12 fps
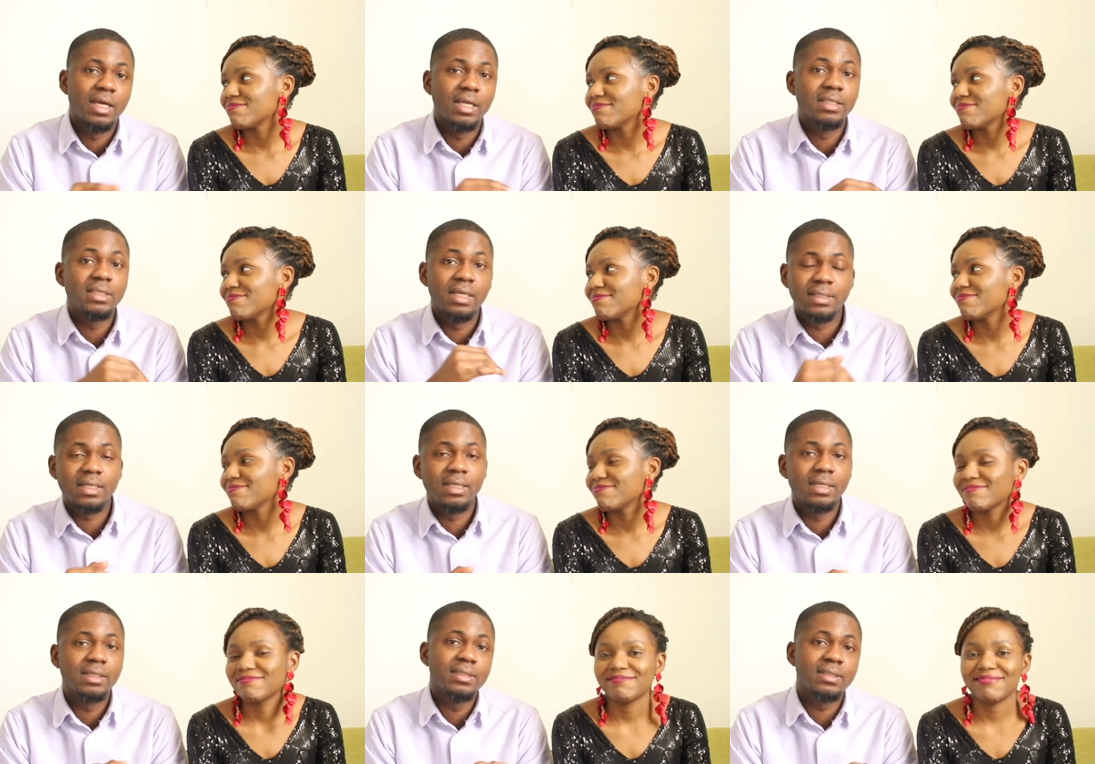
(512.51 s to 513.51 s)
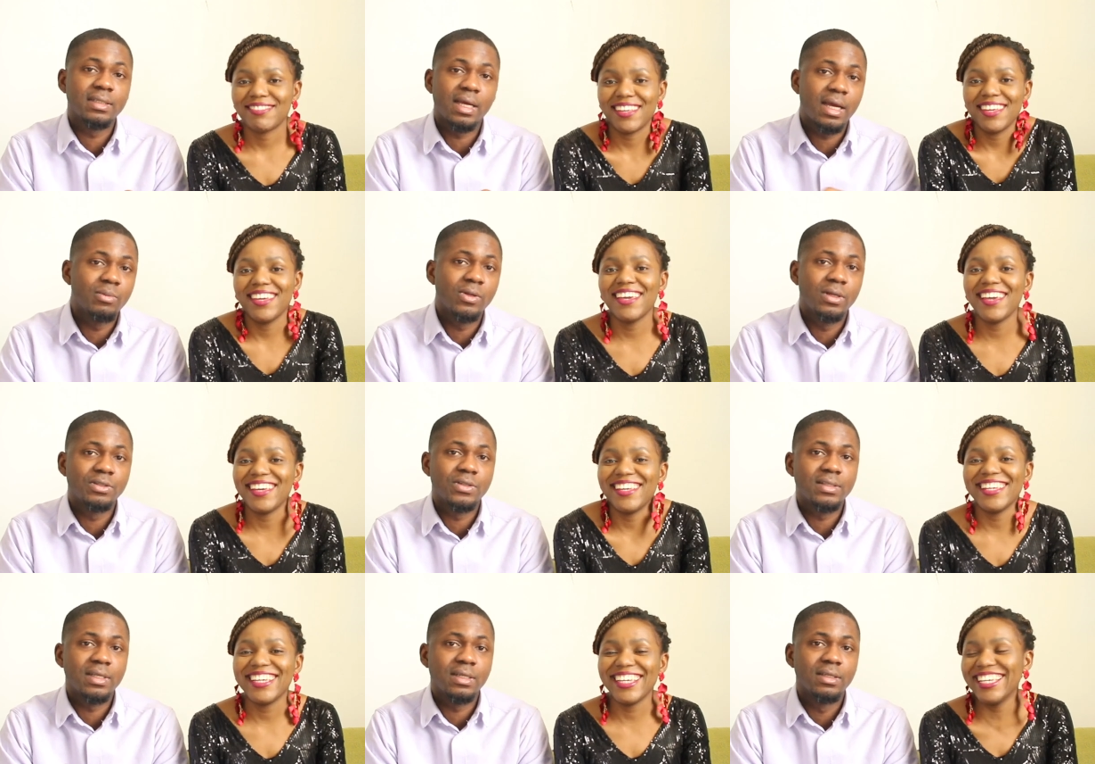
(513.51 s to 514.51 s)
Speaker 1: anything lesser than this, I'm not
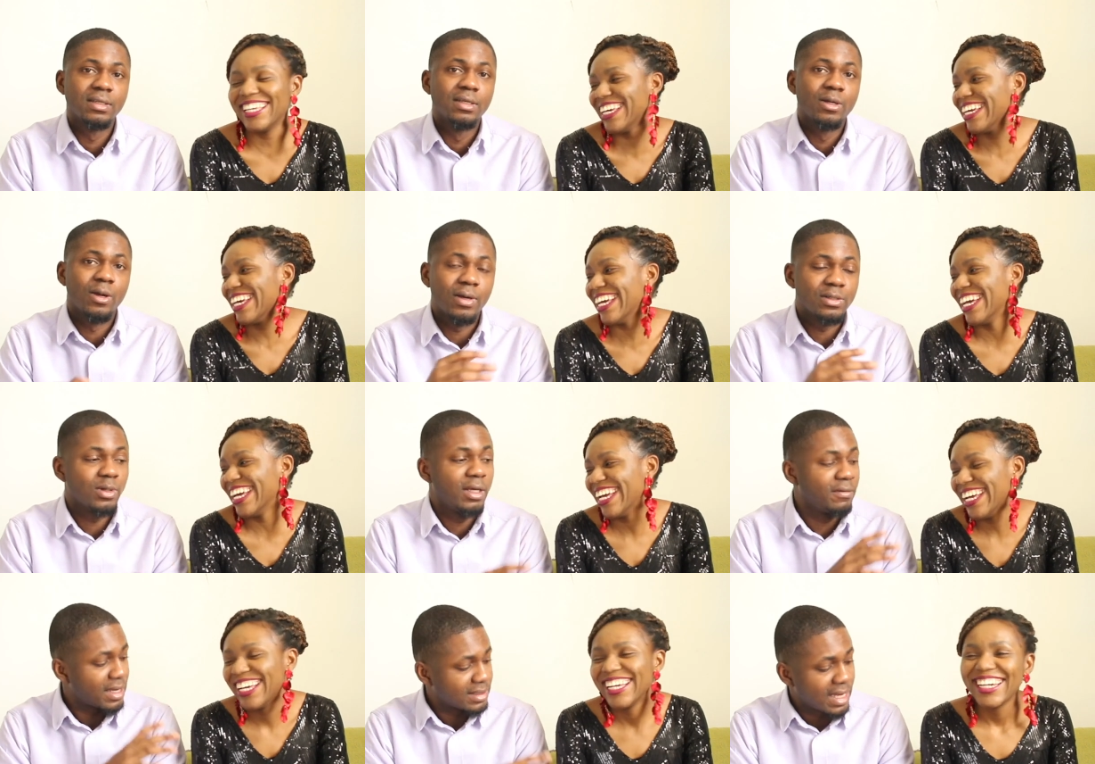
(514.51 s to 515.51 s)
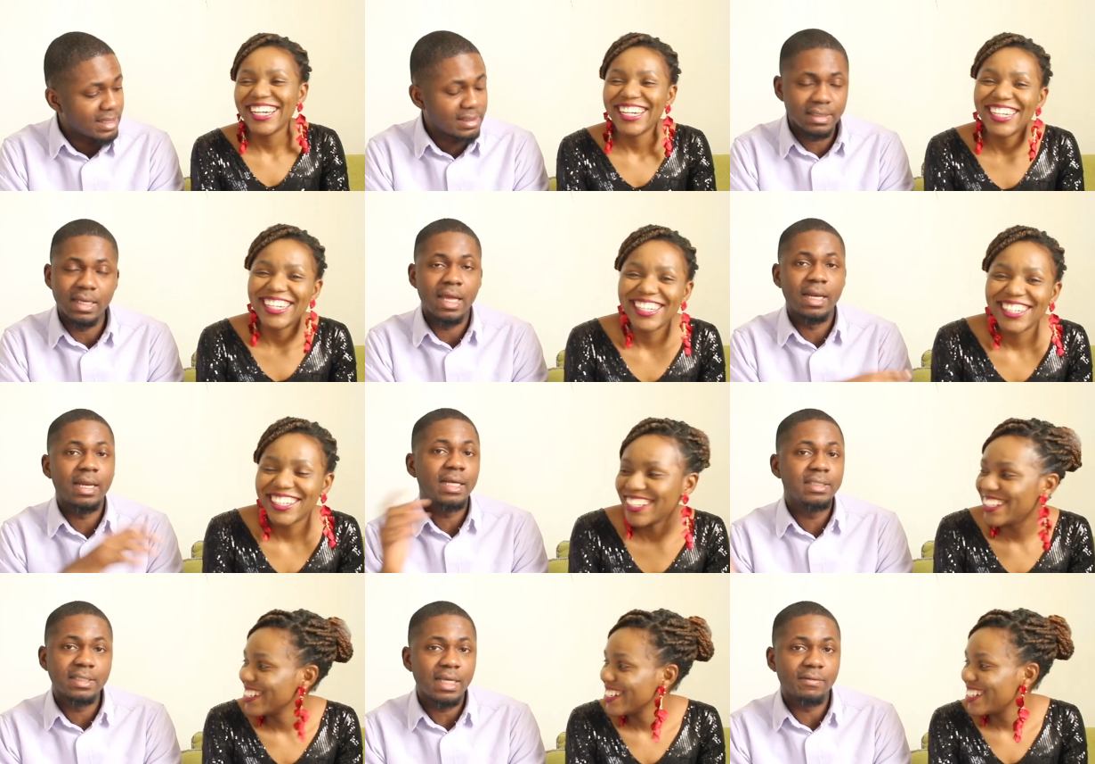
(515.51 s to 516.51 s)
interested. All right. So if a size
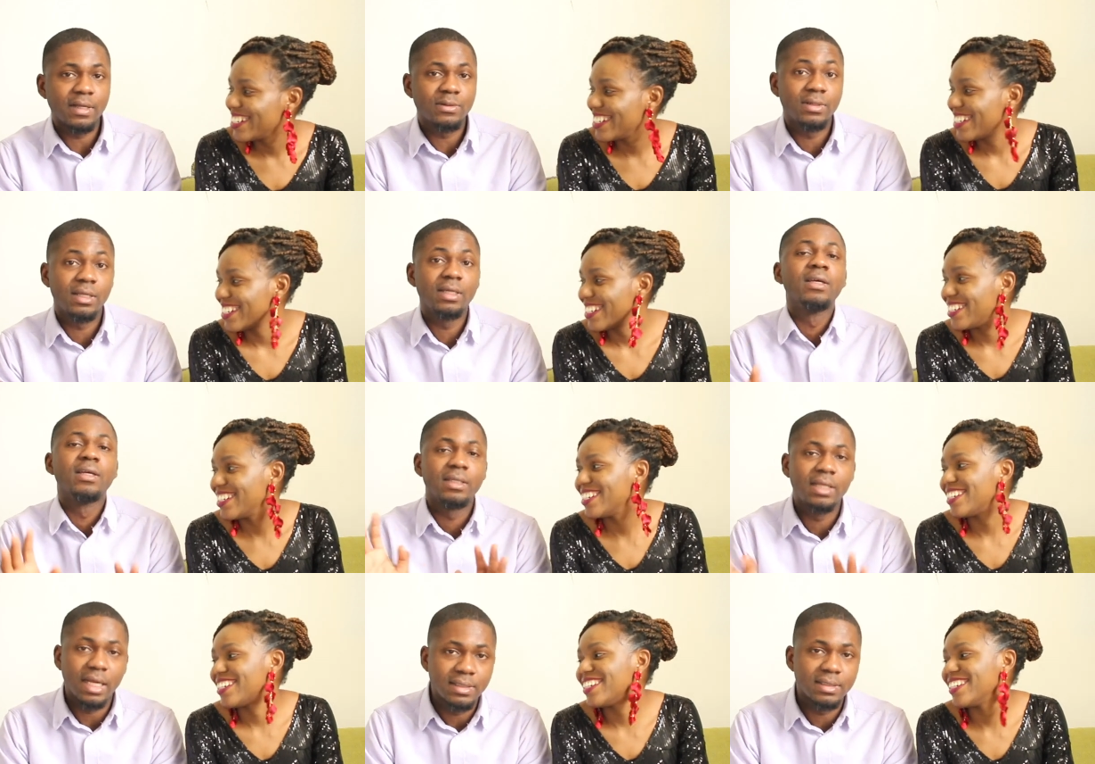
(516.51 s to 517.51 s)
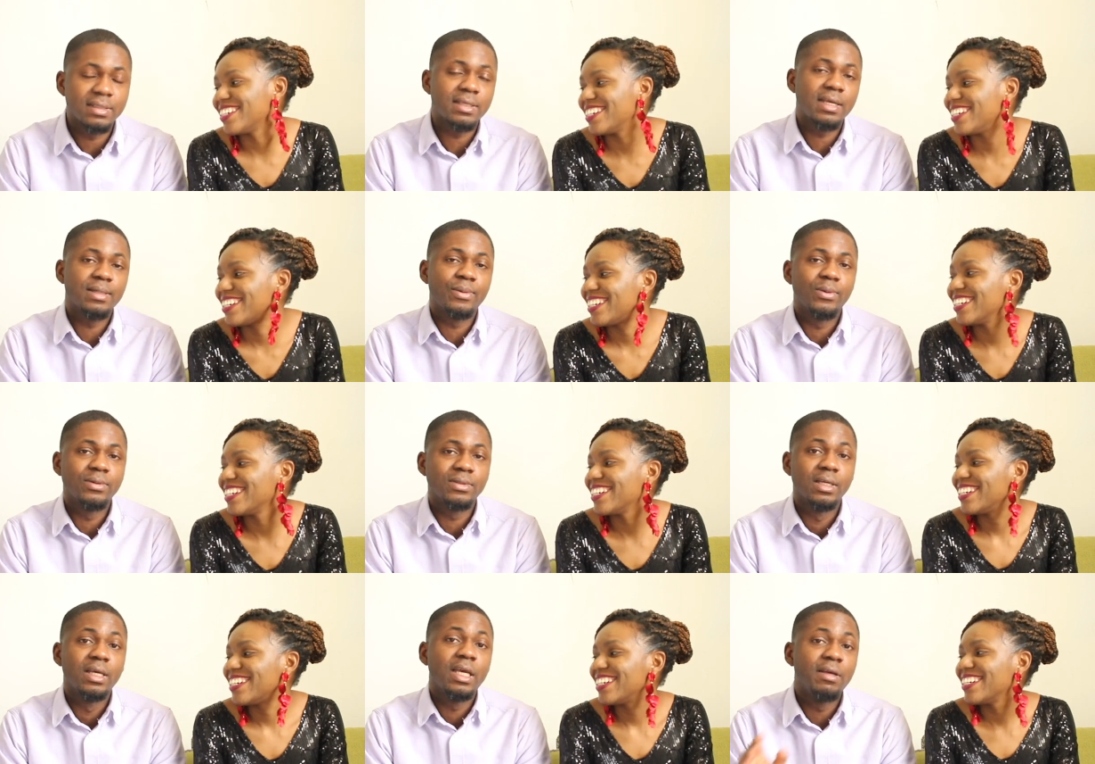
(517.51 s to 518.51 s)
enlarges after today, that is the size I
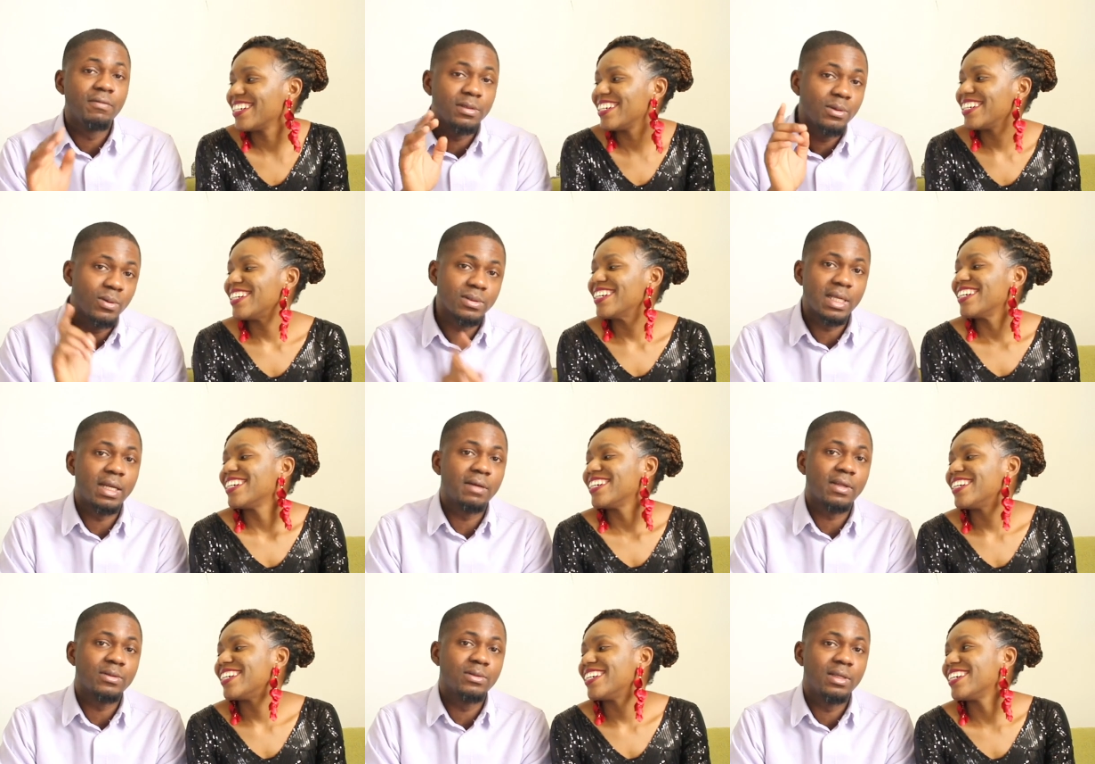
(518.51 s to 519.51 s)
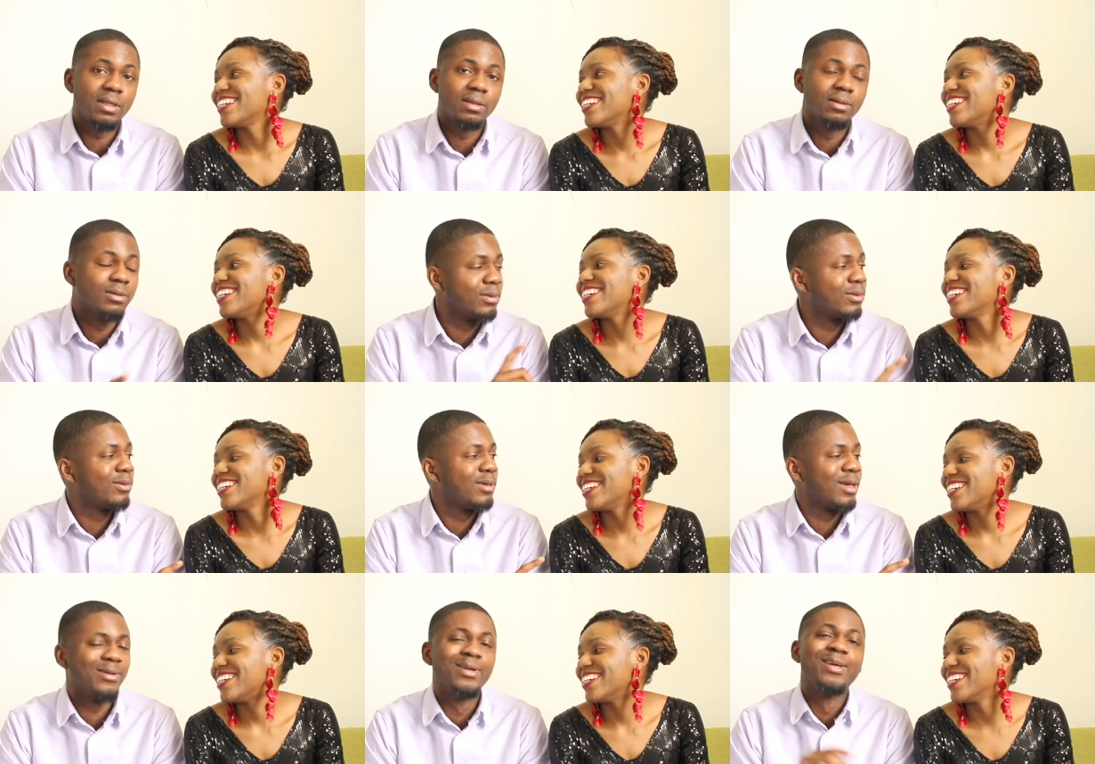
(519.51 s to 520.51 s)
want. If it goes down after today, don't go
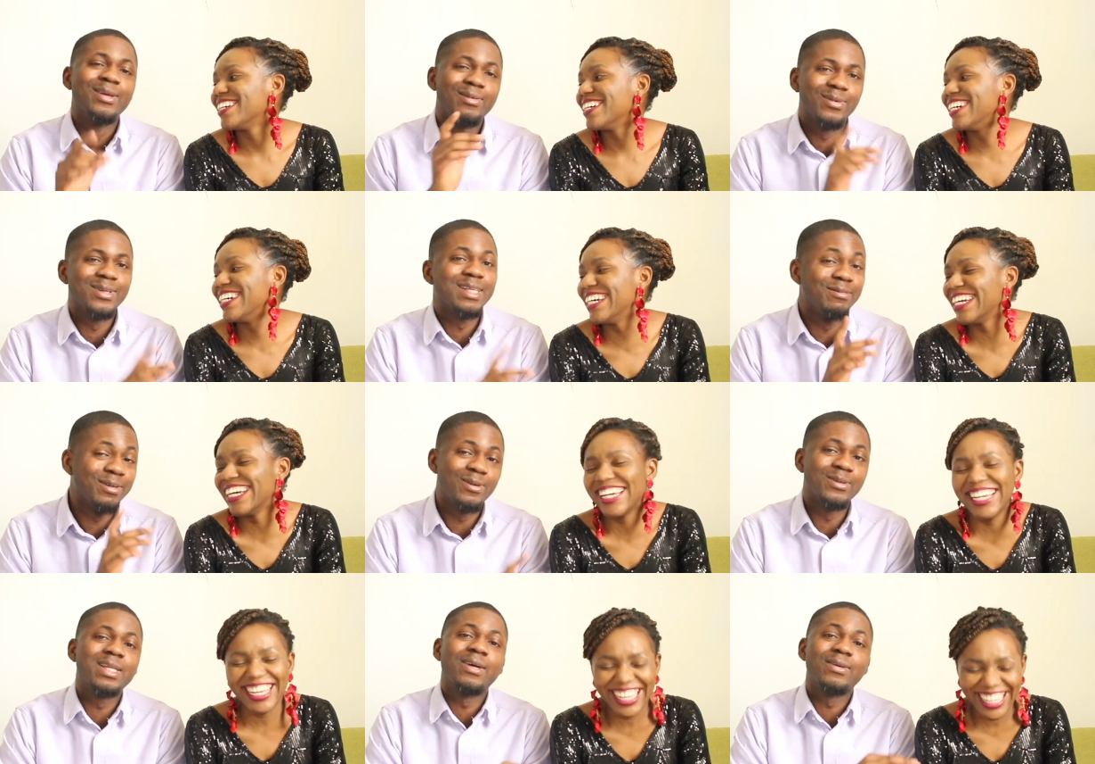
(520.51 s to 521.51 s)
down. But if it goes